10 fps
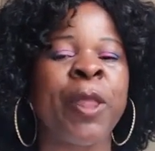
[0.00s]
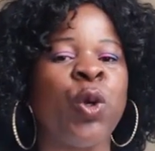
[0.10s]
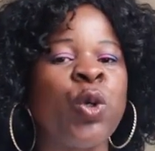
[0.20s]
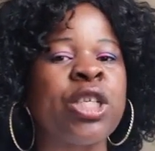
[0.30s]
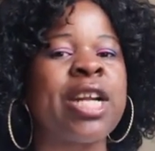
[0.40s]

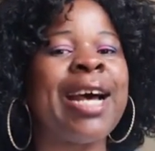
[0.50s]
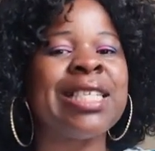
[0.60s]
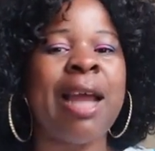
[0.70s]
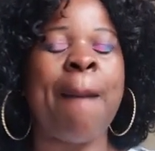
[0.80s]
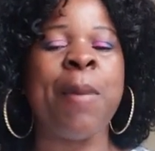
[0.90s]
You
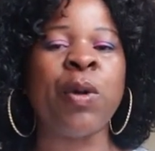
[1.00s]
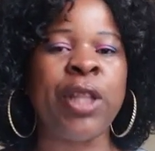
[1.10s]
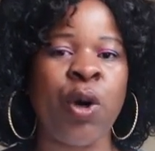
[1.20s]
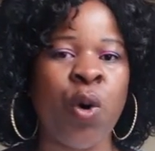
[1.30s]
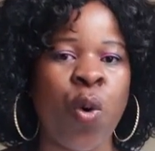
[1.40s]
trust upon the
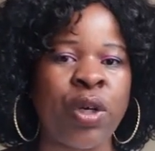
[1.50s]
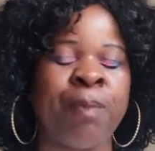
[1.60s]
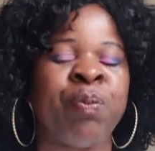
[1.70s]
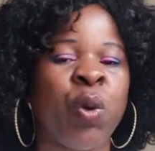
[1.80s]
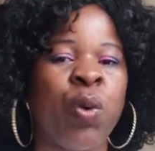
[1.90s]
Lord
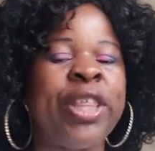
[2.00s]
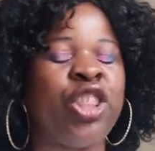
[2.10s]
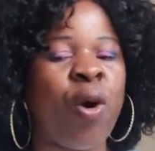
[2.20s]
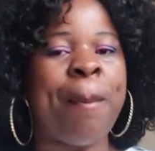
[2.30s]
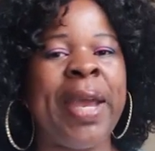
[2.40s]
with
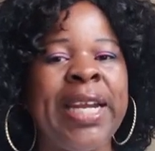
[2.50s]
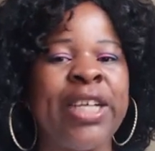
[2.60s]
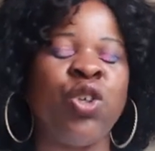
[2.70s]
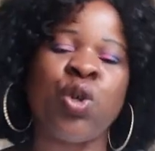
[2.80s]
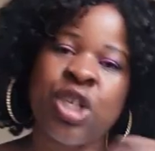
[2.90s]
your
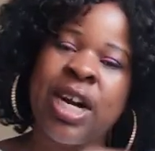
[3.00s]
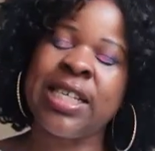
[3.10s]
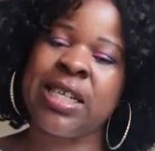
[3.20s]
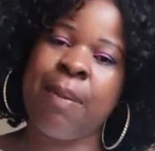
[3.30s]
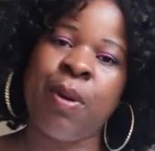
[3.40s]
burden, you
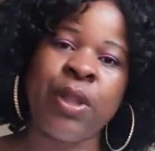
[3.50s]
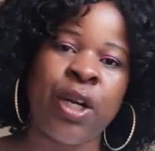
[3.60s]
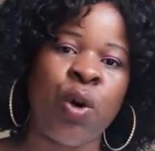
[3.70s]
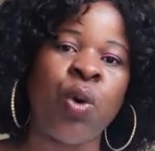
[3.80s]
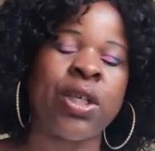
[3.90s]
trust upon the
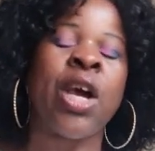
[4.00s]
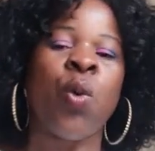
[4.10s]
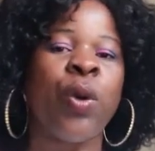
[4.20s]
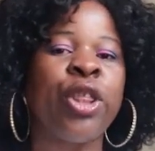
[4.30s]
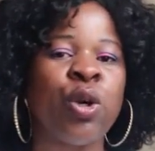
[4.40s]
Lord
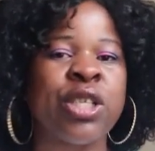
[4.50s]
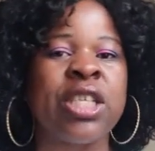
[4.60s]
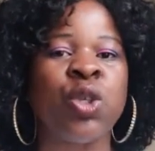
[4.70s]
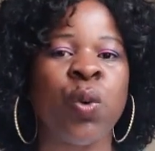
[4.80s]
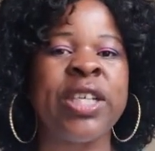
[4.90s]
with your
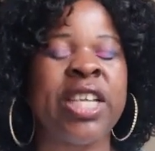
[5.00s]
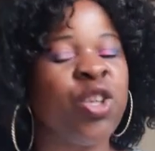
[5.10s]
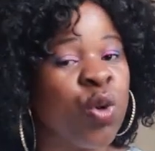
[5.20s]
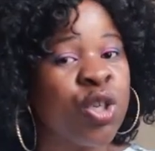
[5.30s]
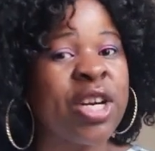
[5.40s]
situation,
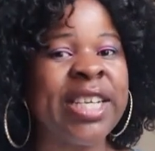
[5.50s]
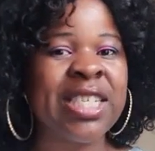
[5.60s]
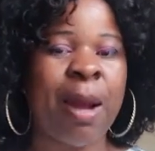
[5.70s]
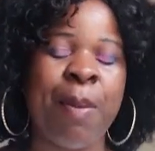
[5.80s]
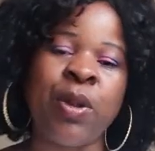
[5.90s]
you trust
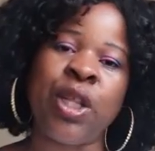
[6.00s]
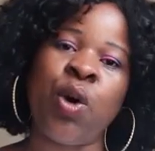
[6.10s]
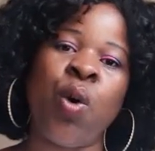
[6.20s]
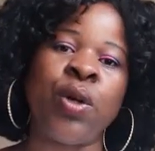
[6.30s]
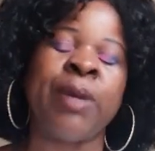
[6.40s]
upon the
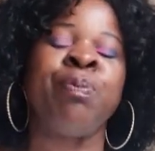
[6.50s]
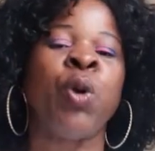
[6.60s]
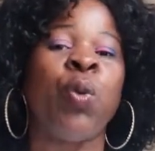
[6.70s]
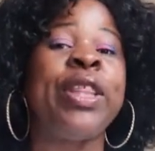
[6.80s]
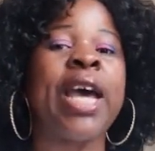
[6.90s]
Lord
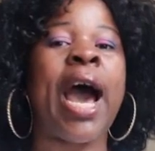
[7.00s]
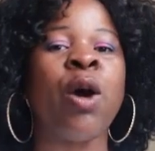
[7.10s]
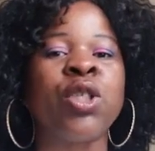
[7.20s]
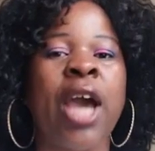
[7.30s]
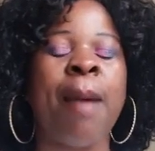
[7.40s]
with the
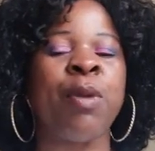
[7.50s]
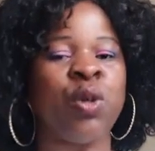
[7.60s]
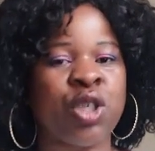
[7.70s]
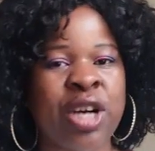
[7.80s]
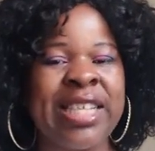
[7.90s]
outcome. You
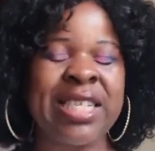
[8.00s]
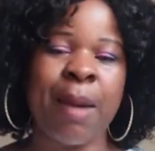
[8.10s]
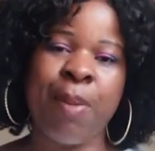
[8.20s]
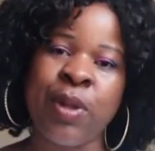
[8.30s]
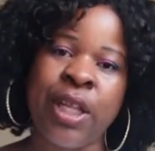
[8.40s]
trust
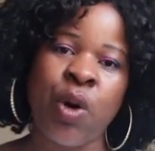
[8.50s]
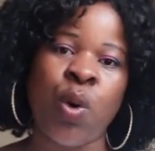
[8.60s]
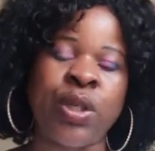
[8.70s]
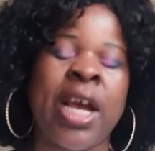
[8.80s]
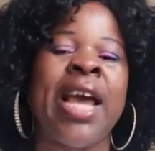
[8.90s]
upon the
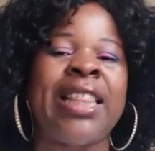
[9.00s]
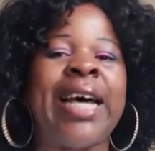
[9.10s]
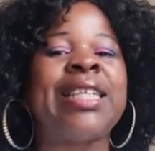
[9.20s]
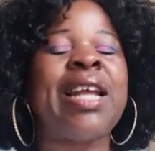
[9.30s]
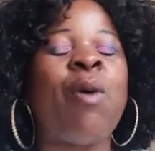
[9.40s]
Lord
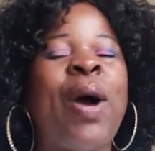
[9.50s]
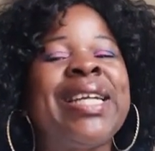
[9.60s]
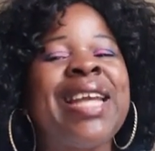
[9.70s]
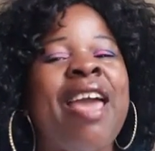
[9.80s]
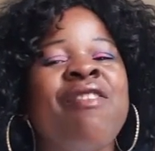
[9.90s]
that
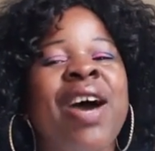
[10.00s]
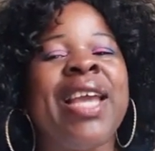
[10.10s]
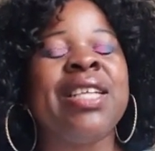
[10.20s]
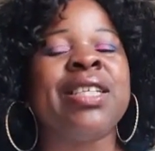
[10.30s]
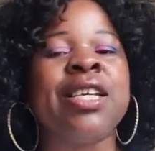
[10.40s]
whatever
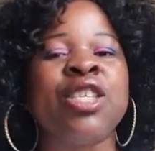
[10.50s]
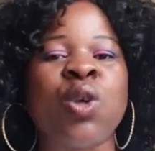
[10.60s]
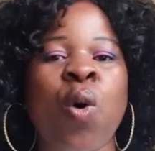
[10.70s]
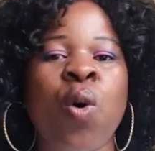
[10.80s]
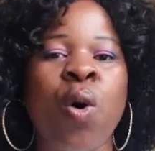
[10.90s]
it is,
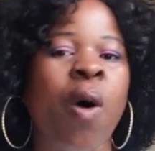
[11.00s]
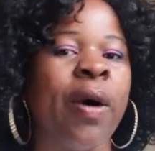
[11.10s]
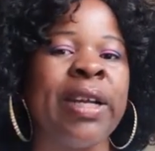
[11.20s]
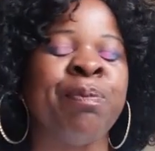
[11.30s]
O oh God,